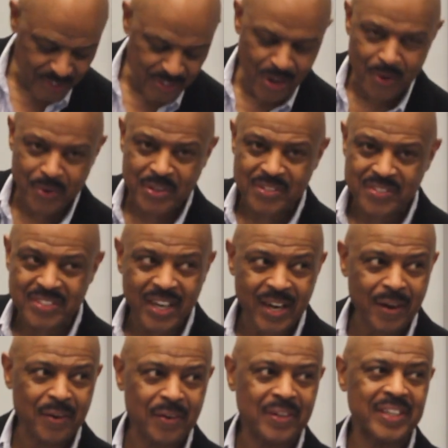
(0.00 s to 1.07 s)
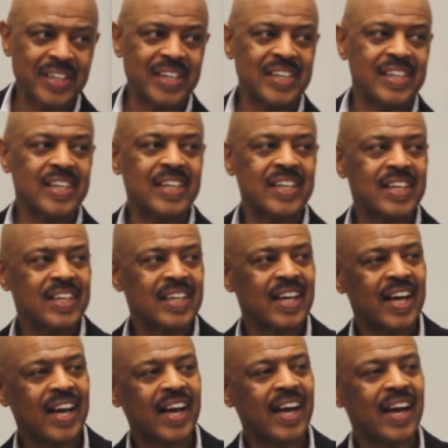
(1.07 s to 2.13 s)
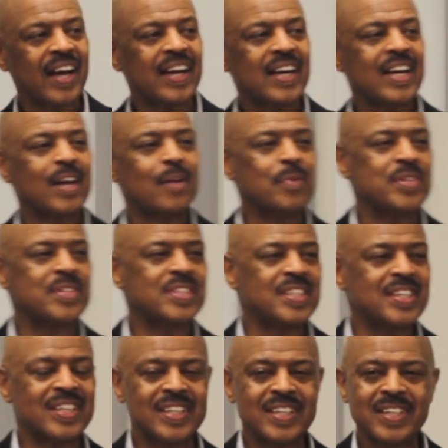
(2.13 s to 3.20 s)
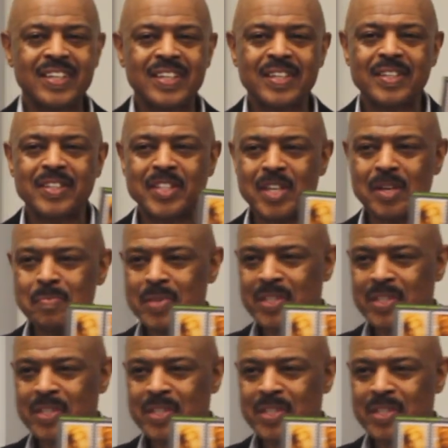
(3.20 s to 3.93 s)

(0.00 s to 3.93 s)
you notice earlier, it was Dear